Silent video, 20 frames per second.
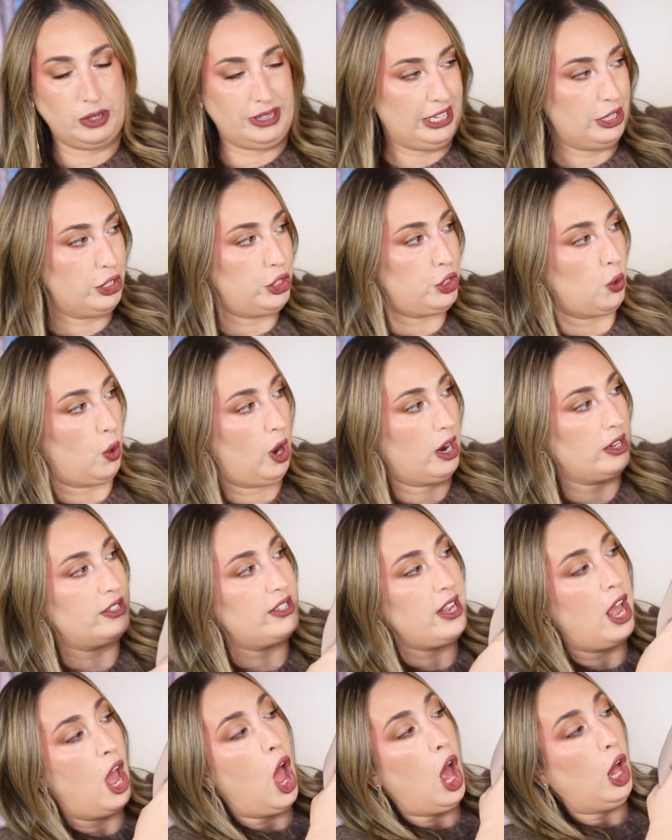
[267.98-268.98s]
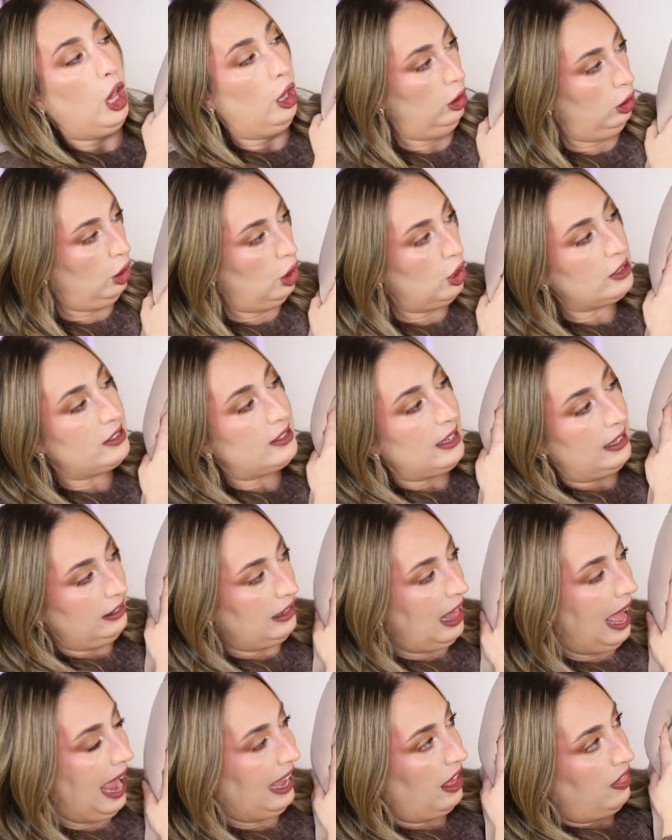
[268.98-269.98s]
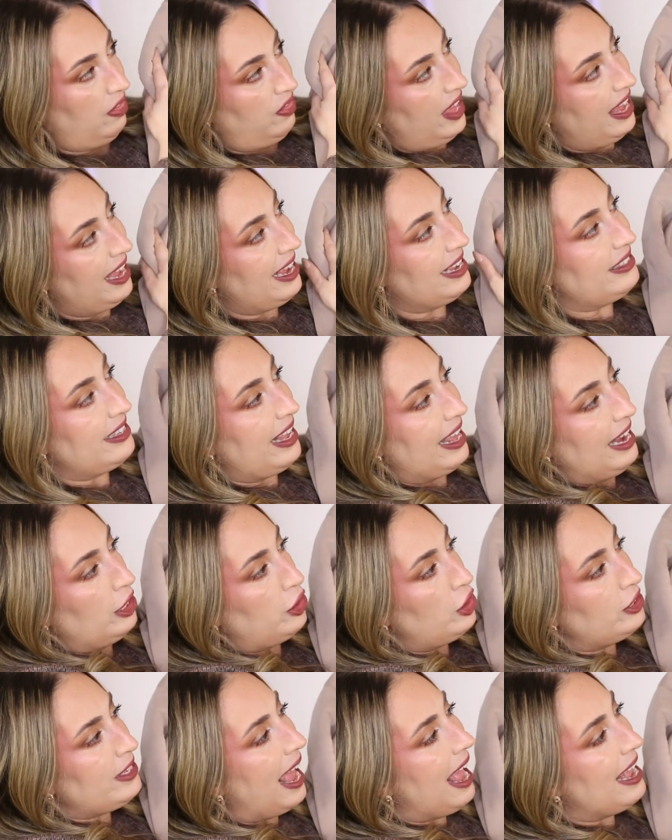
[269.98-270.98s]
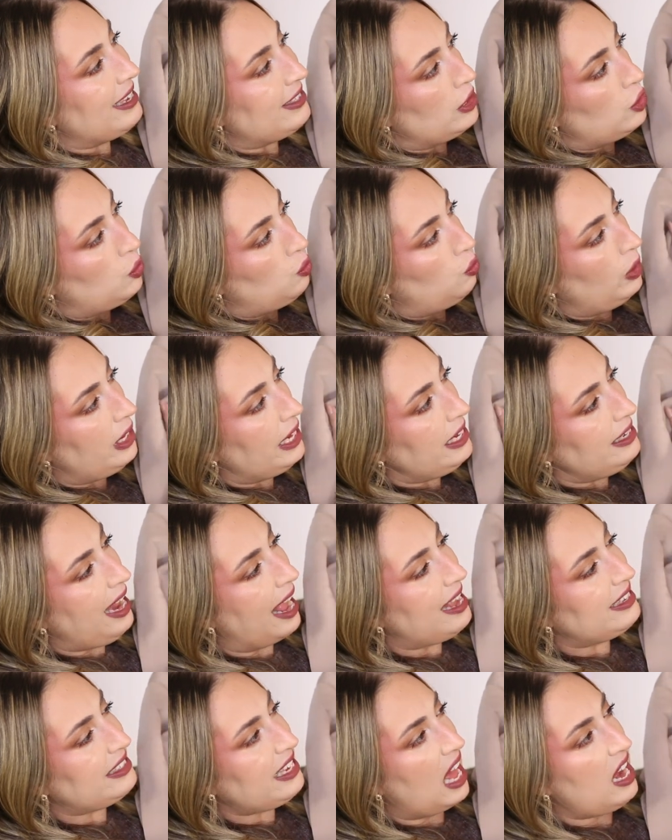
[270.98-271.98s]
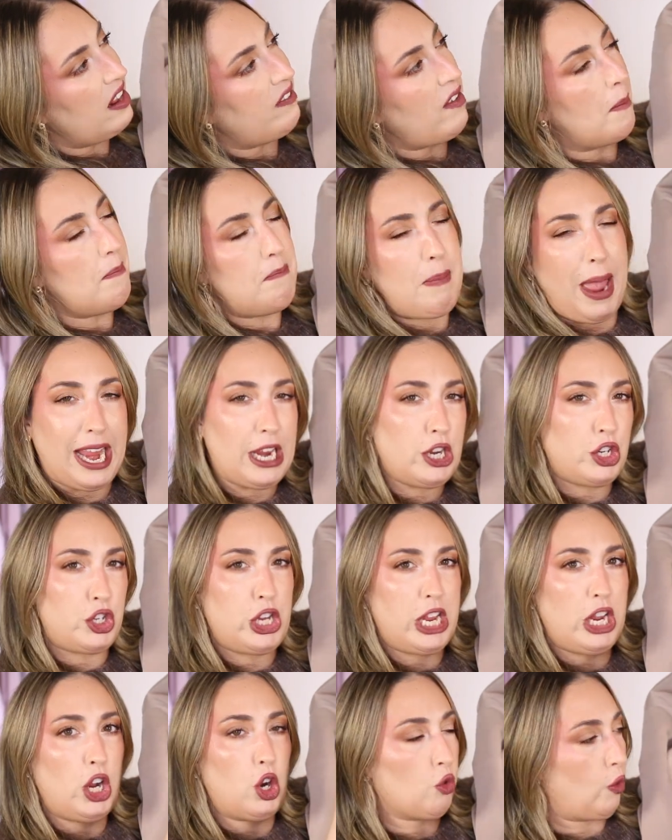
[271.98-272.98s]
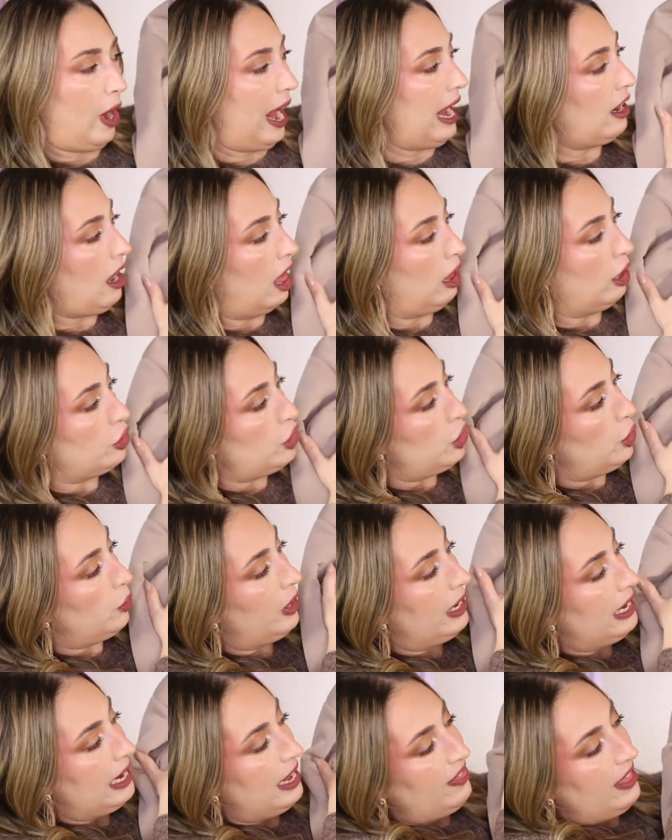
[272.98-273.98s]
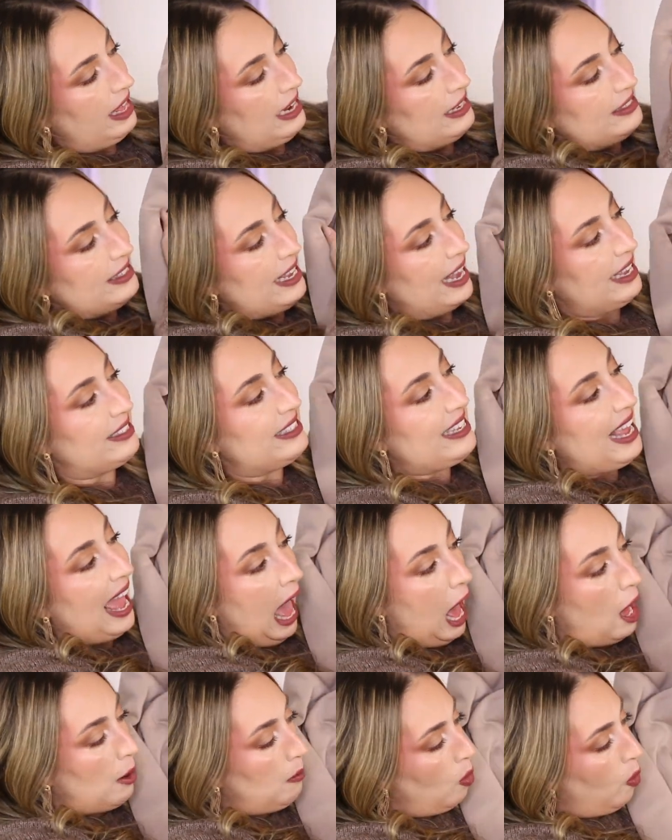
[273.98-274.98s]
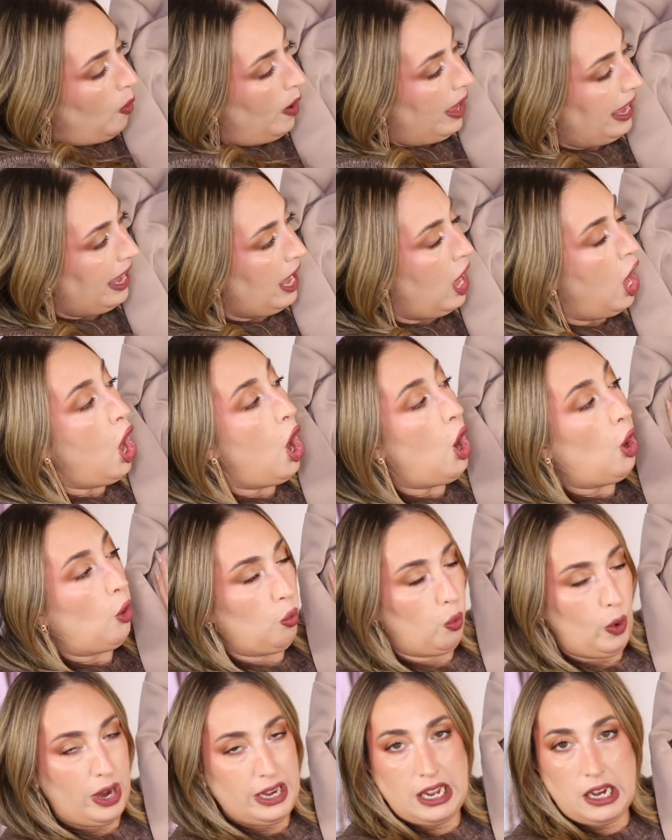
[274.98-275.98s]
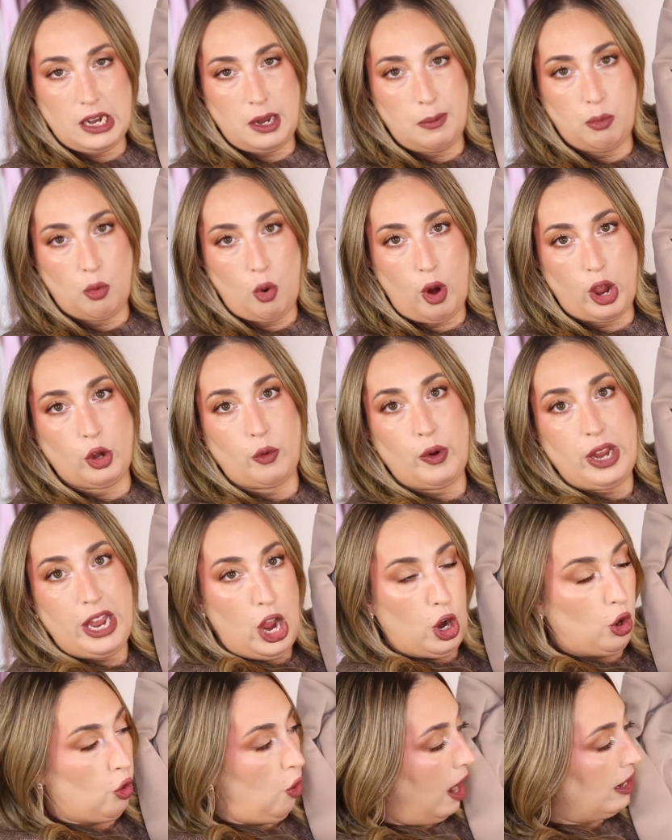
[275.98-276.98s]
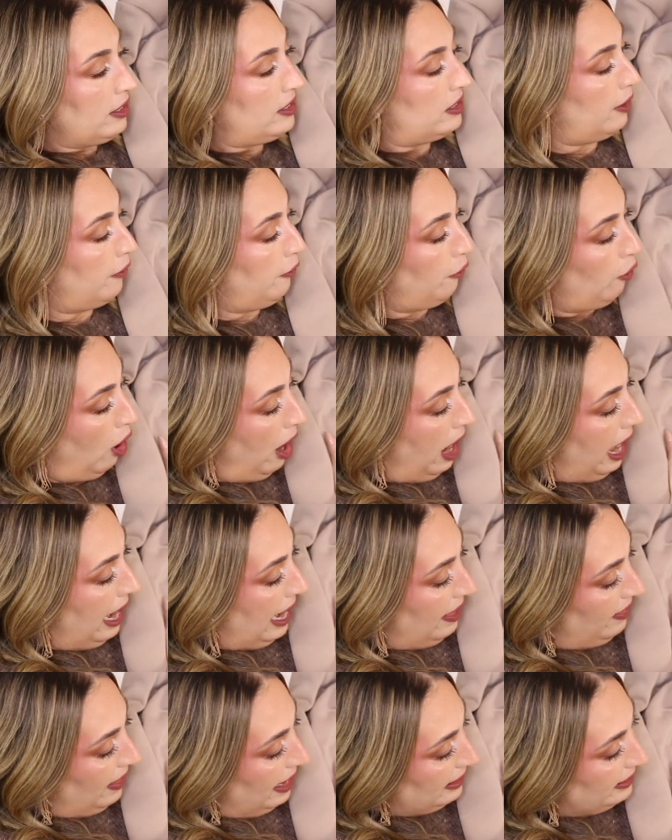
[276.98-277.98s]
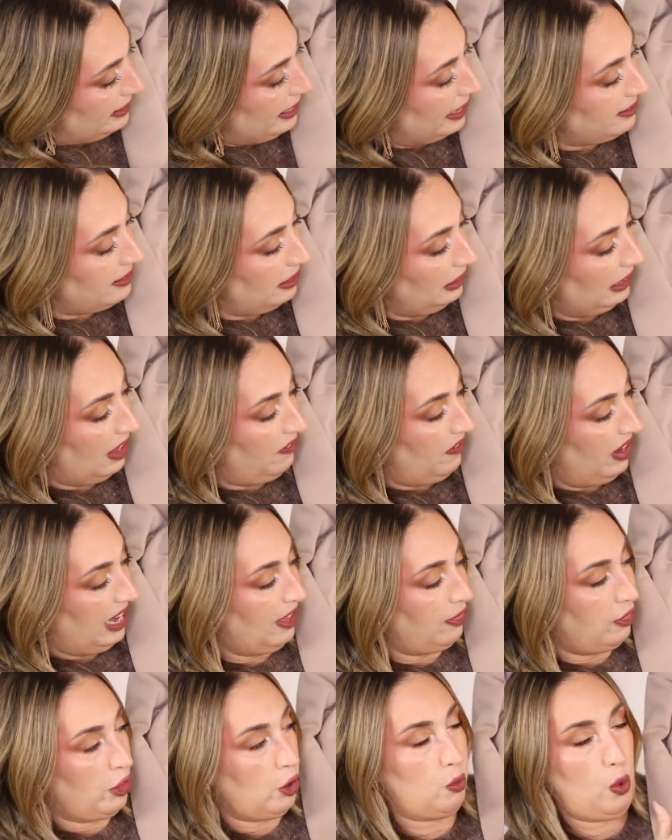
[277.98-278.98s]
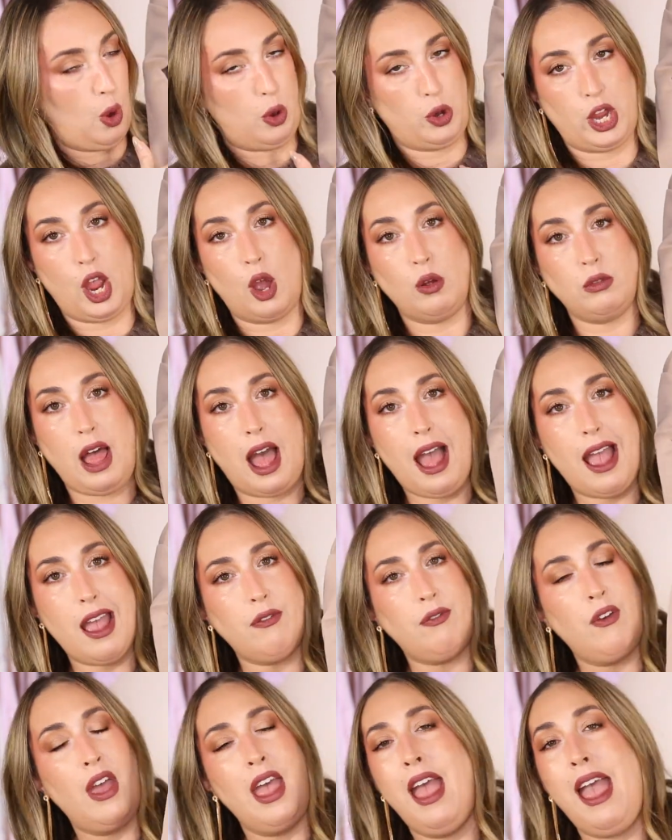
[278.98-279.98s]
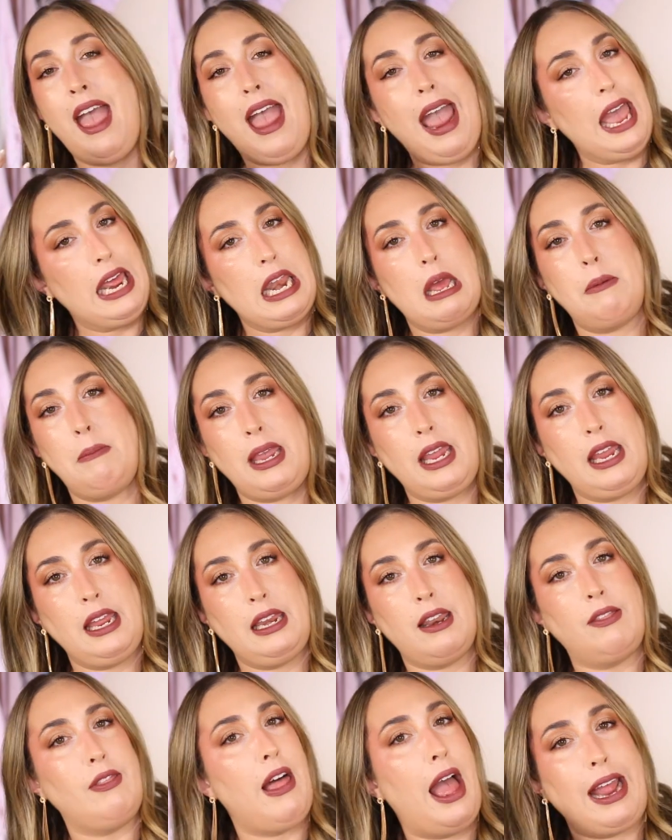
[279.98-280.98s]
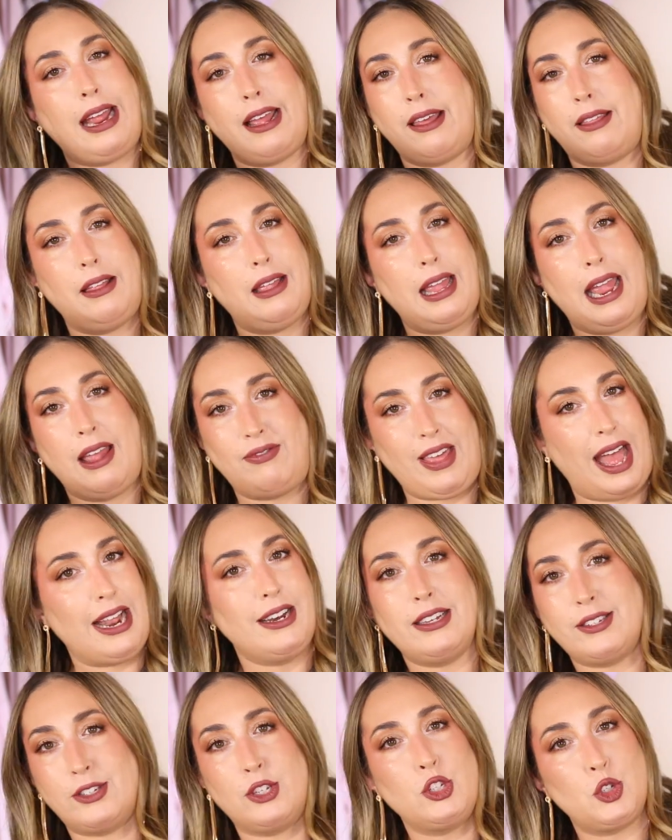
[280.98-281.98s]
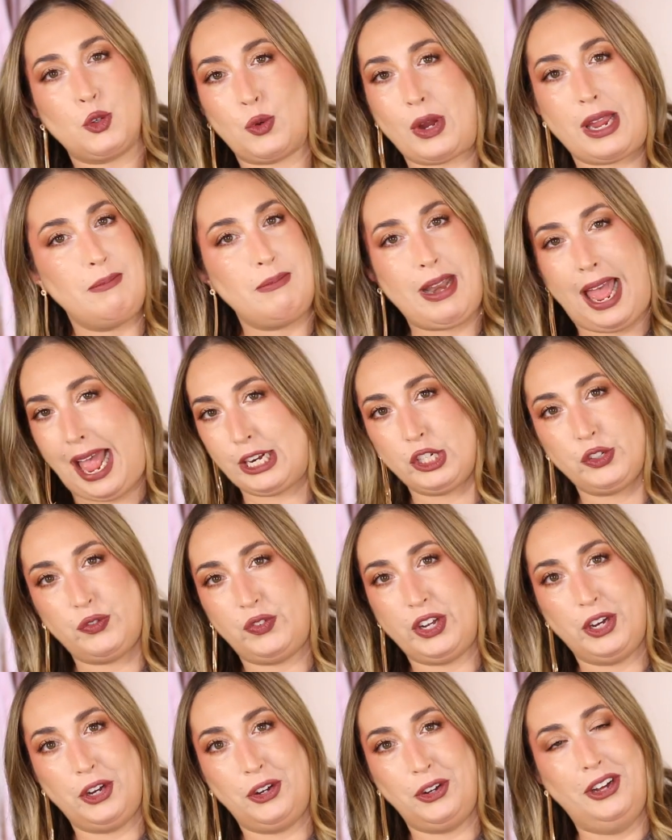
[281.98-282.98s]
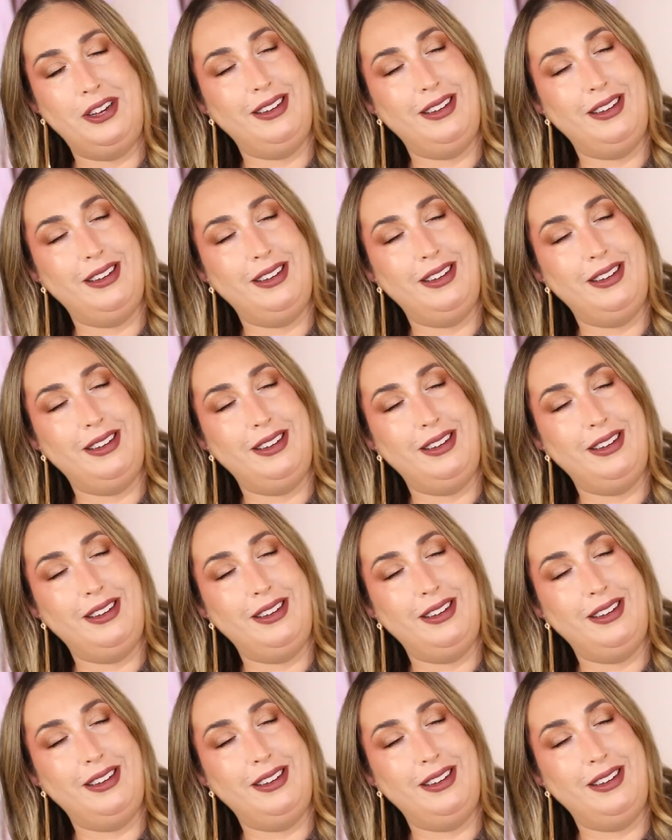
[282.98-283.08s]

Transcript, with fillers: with these shorts looks like this and it just has this really nice kind of a beigey gray color to it and then it says cowboy written in embroidery across the front and then it says living the rodeo life and I mean like if that doesn't scream Nashville